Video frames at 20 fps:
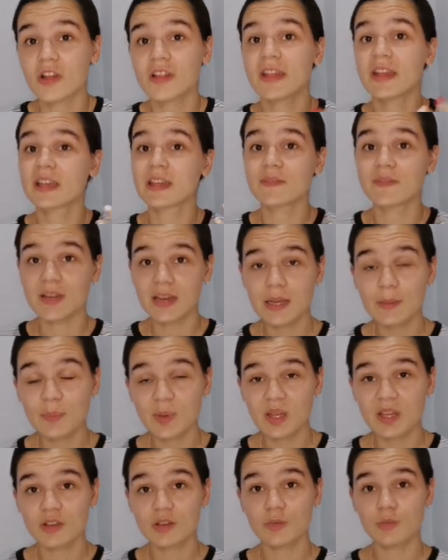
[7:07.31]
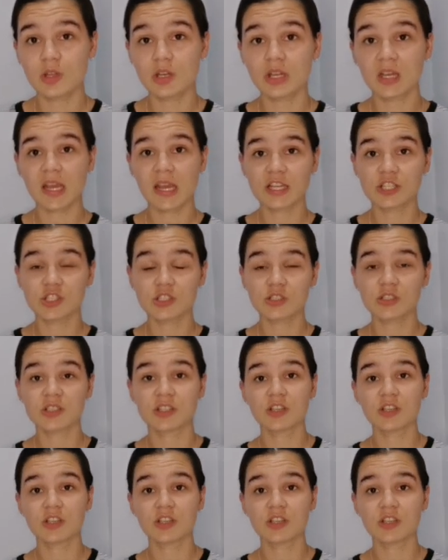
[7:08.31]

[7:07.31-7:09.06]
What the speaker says: Are they developing communication